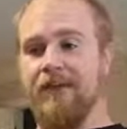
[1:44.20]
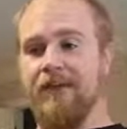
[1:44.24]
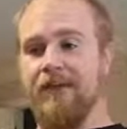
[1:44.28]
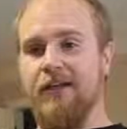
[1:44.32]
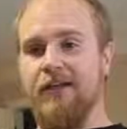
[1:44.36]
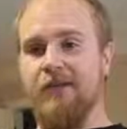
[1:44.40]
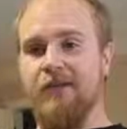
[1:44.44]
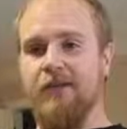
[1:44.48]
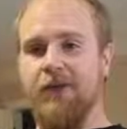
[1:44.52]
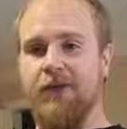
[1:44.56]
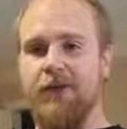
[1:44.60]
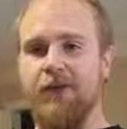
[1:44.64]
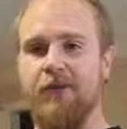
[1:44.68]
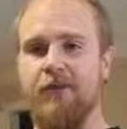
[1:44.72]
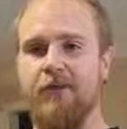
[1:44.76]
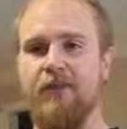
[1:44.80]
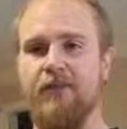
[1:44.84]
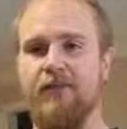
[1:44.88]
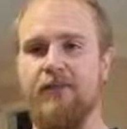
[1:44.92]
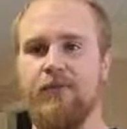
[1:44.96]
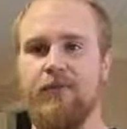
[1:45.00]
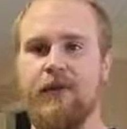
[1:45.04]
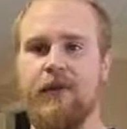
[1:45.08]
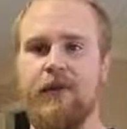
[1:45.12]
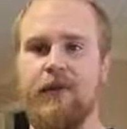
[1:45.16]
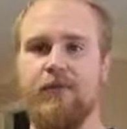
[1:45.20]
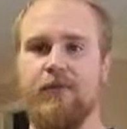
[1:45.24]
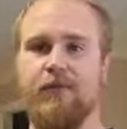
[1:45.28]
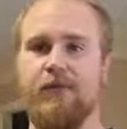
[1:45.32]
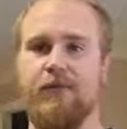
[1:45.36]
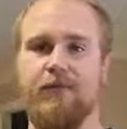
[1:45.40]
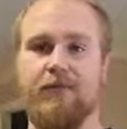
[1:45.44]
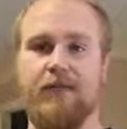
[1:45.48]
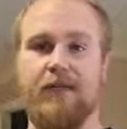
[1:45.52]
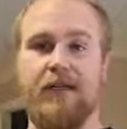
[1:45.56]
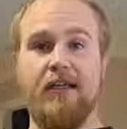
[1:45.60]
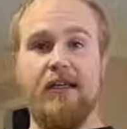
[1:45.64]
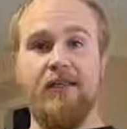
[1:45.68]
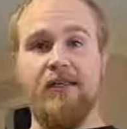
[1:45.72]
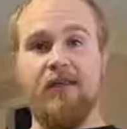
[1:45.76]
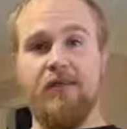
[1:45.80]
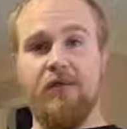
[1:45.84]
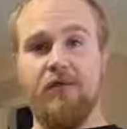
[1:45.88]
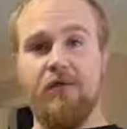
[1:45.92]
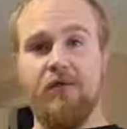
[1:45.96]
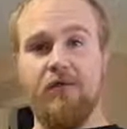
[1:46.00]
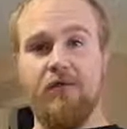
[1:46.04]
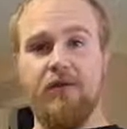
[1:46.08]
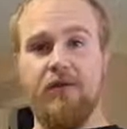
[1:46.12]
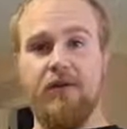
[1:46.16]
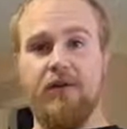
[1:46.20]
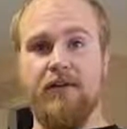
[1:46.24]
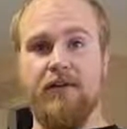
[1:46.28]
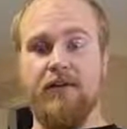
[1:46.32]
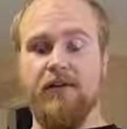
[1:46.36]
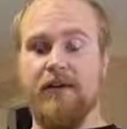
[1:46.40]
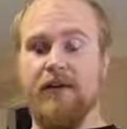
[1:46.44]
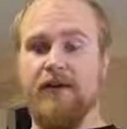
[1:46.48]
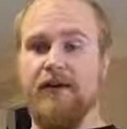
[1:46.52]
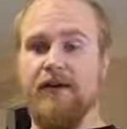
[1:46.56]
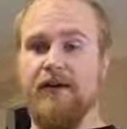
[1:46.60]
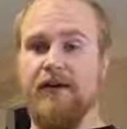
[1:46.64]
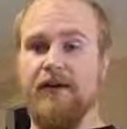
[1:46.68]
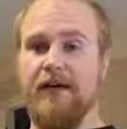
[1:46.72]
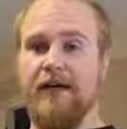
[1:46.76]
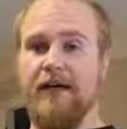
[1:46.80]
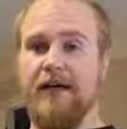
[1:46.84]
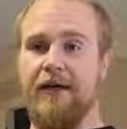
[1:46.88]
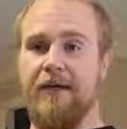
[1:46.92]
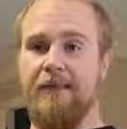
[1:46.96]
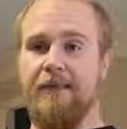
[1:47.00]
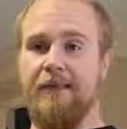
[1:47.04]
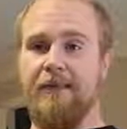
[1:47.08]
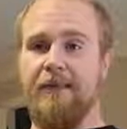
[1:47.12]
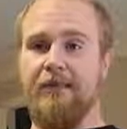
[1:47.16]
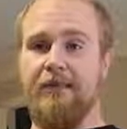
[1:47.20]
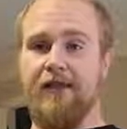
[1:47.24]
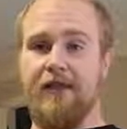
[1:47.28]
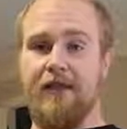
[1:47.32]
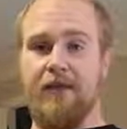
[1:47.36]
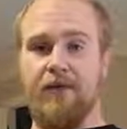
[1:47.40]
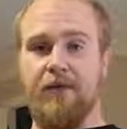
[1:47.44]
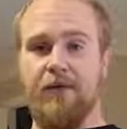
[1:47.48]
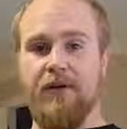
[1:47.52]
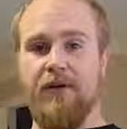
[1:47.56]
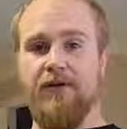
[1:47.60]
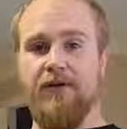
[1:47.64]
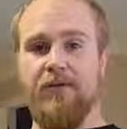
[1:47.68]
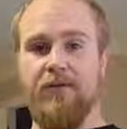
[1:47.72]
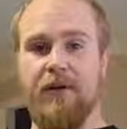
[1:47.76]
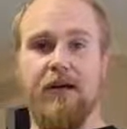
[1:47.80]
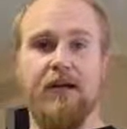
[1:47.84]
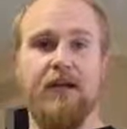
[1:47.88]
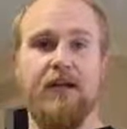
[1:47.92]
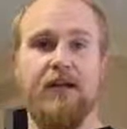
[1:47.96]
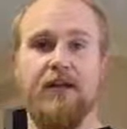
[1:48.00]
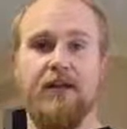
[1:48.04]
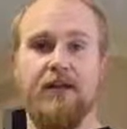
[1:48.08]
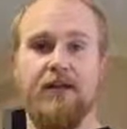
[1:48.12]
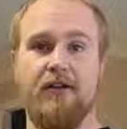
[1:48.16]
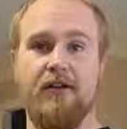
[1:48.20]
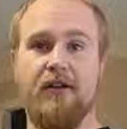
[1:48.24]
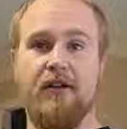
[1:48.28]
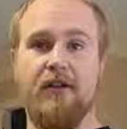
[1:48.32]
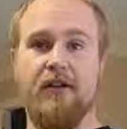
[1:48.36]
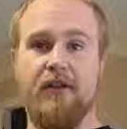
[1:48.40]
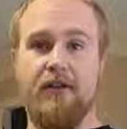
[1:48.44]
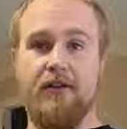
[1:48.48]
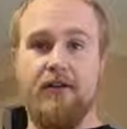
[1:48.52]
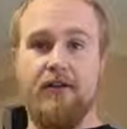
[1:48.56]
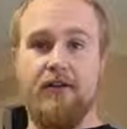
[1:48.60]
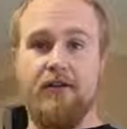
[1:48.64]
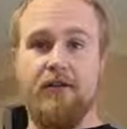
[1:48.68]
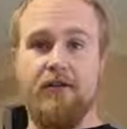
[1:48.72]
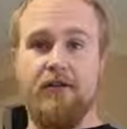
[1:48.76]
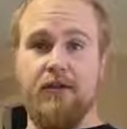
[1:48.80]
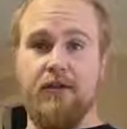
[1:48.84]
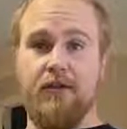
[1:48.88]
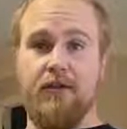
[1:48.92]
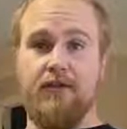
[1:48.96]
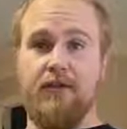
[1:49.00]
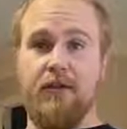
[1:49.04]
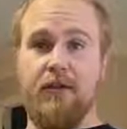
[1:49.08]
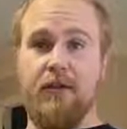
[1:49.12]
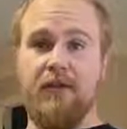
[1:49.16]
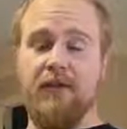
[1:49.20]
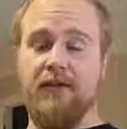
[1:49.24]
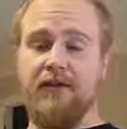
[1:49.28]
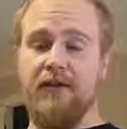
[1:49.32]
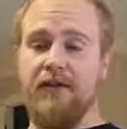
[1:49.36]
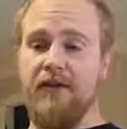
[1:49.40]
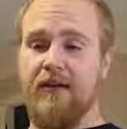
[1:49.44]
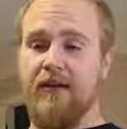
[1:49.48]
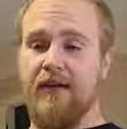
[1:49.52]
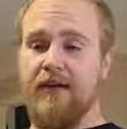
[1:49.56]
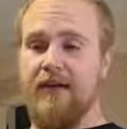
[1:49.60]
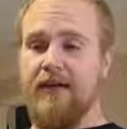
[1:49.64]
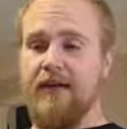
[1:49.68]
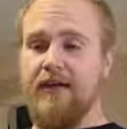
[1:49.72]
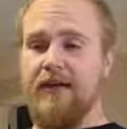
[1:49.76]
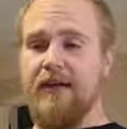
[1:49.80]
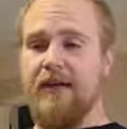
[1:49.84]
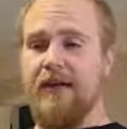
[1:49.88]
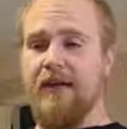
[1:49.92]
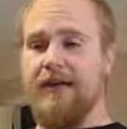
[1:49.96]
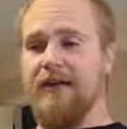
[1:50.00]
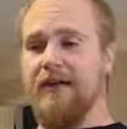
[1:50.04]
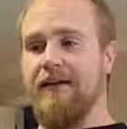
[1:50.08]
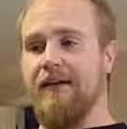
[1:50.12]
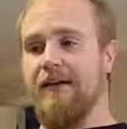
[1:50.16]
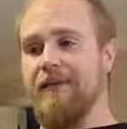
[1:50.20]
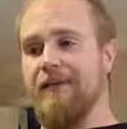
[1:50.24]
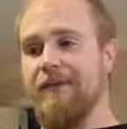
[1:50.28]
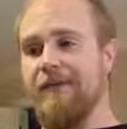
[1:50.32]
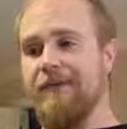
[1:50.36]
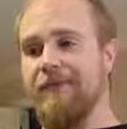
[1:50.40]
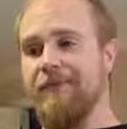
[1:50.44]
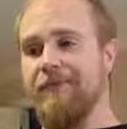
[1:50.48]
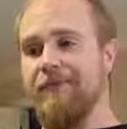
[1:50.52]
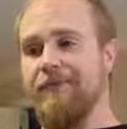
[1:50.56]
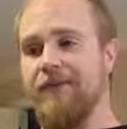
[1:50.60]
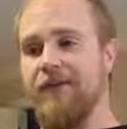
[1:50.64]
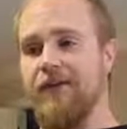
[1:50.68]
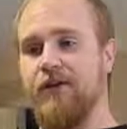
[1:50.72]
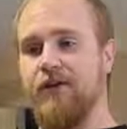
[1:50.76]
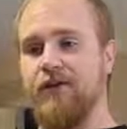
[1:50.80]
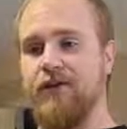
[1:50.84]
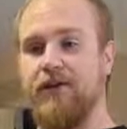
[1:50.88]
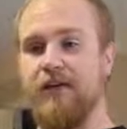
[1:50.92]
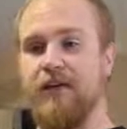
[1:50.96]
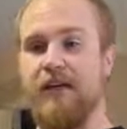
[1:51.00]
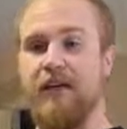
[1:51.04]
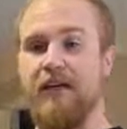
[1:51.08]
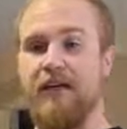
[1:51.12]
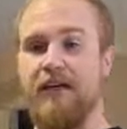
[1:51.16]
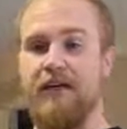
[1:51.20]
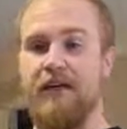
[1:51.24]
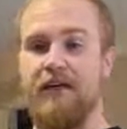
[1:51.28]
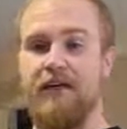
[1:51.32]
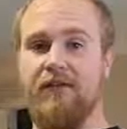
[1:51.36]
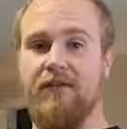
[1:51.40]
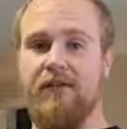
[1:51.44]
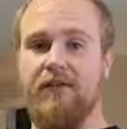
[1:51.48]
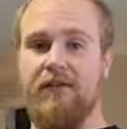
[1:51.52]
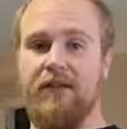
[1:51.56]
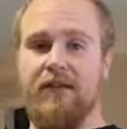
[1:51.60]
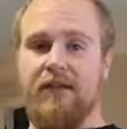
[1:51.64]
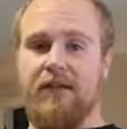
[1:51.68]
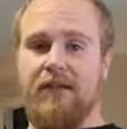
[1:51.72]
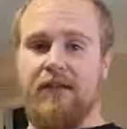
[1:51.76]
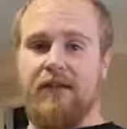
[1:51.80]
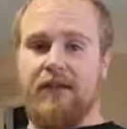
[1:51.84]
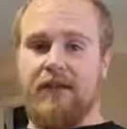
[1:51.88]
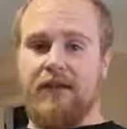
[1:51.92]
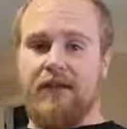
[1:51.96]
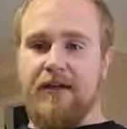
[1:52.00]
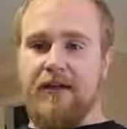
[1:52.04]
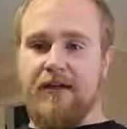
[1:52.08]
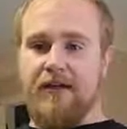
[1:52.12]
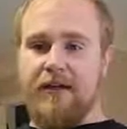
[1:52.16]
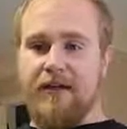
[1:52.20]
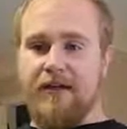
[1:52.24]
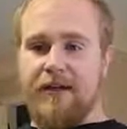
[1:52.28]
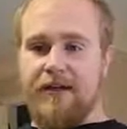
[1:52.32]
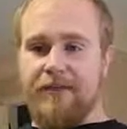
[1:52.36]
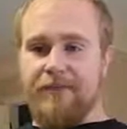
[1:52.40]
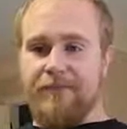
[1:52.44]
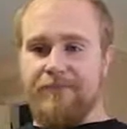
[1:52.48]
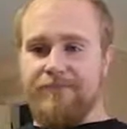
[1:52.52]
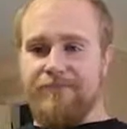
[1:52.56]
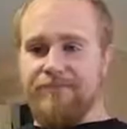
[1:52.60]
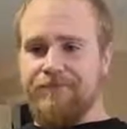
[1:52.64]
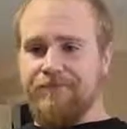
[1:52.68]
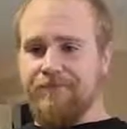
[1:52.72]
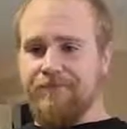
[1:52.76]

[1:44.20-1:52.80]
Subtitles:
The only reason why is because we needed to close quickly. For that reason, we got it at a good deal, good price, and really kind of